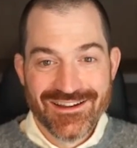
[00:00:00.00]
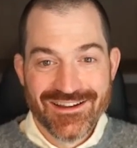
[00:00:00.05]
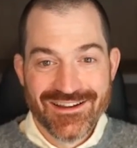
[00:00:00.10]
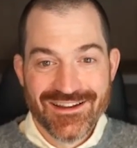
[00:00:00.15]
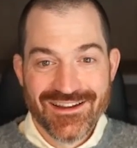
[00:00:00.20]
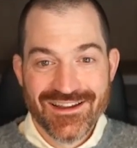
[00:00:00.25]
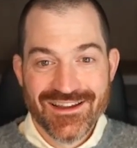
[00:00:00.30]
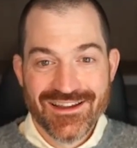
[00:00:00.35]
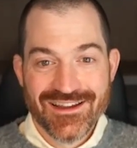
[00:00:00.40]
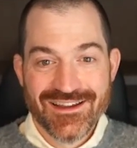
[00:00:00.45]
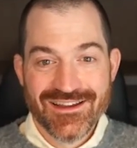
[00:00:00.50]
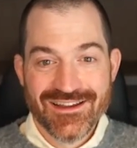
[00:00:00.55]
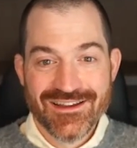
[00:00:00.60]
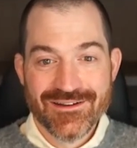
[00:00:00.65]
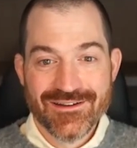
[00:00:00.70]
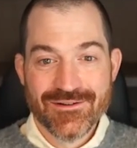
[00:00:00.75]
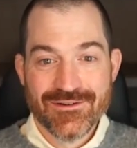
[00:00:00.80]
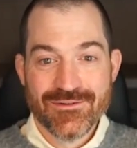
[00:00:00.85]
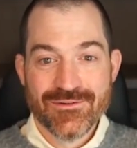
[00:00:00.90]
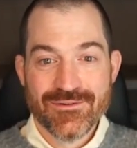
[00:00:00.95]

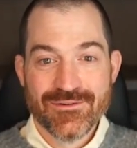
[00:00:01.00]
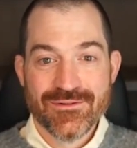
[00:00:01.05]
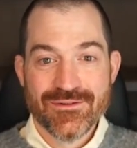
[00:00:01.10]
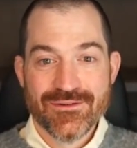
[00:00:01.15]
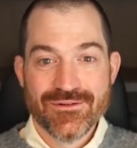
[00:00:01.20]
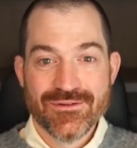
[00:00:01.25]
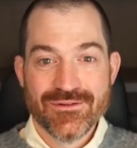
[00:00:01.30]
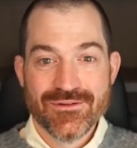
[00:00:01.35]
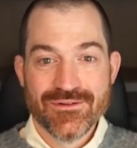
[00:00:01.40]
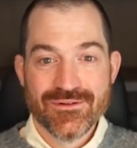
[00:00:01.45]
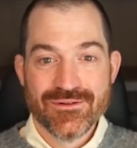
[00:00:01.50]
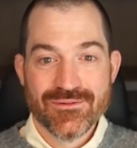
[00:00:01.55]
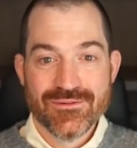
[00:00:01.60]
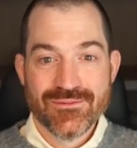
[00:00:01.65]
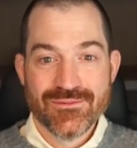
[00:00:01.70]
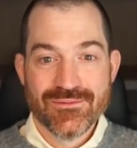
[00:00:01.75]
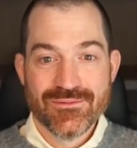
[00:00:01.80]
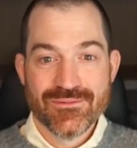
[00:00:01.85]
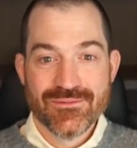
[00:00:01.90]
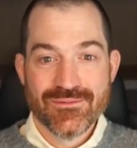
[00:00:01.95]

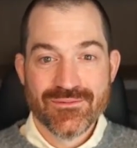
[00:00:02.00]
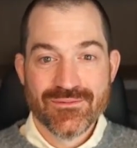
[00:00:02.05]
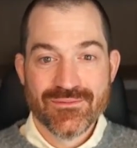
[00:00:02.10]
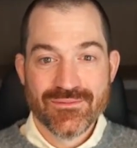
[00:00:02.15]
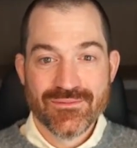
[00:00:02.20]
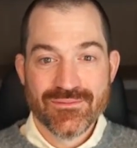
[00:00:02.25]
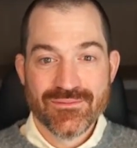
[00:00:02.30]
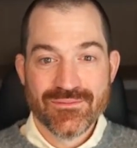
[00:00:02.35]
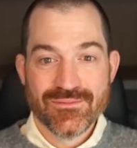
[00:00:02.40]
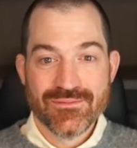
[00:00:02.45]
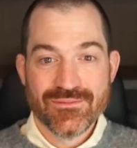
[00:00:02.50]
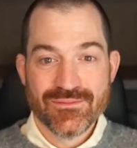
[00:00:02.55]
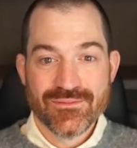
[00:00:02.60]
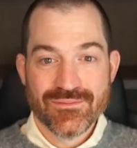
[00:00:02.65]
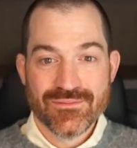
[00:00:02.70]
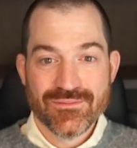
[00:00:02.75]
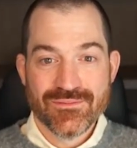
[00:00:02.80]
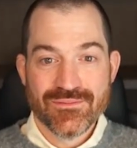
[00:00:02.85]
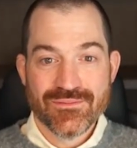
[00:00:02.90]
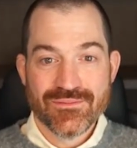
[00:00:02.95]

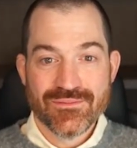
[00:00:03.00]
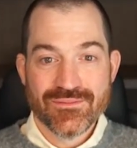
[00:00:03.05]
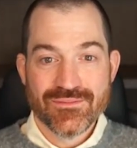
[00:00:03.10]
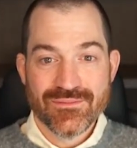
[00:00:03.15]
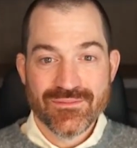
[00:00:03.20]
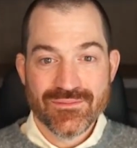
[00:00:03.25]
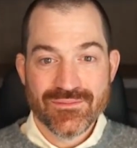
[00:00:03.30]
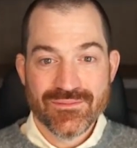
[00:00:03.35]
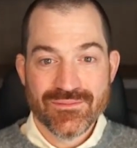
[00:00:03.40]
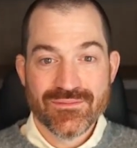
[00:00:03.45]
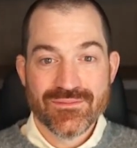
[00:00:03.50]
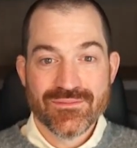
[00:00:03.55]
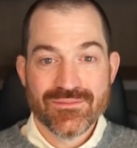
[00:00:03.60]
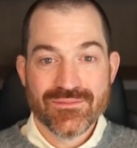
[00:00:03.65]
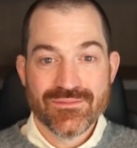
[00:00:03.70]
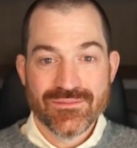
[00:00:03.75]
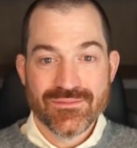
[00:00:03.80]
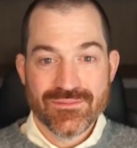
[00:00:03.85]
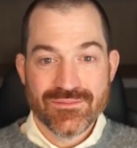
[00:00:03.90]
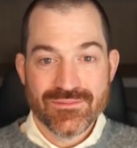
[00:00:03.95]

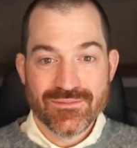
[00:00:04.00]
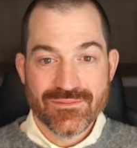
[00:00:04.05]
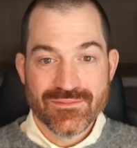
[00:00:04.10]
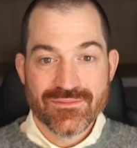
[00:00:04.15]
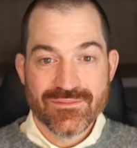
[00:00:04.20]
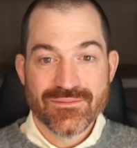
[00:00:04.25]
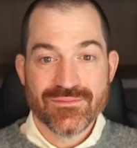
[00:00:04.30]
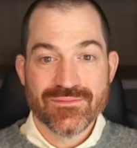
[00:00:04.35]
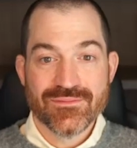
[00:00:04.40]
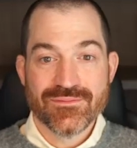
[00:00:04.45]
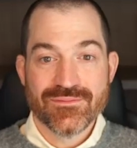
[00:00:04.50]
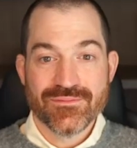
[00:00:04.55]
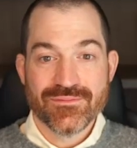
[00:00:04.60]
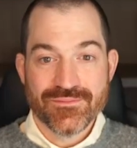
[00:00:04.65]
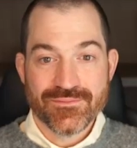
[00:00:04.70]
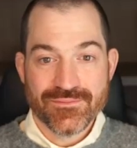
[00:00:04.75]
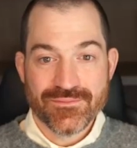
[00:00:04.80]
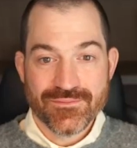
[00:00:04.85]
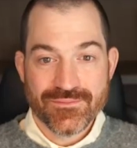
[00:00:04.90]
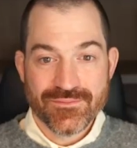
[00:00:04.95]

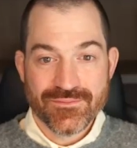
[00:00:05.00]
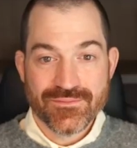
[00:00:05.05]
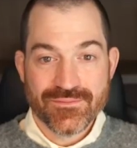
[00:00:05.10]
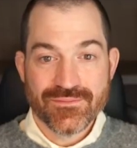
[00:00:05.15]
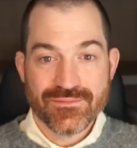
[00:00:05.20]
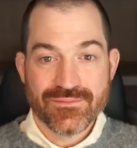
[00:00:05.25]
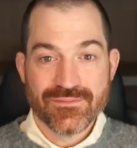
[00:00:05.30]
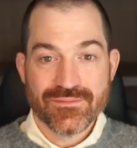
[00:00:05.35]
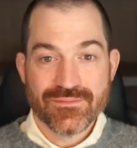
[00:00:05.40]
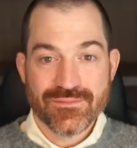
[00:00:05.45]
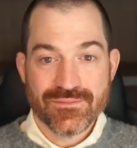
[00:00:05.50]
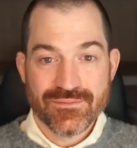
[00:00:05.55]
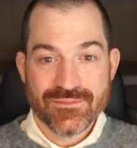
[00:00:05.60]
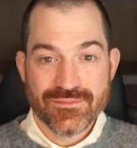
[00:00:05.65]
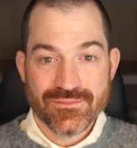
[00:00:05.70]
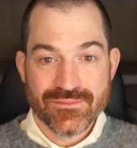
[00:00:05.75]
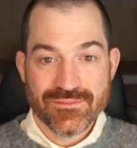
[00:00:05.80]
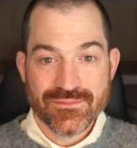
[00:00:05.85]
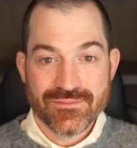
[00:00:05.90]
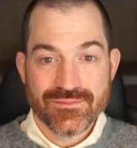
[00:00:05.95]

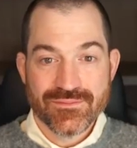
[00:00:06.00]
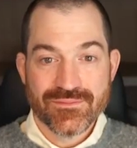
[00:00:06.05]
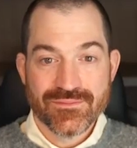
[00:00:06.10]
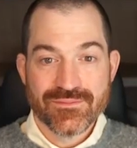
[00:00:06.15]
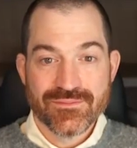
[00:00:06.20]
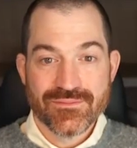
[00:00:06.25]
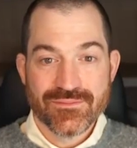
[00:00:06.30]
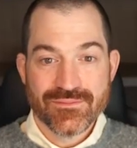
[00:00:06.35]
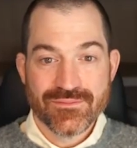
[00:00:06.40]
The person shown says nothing.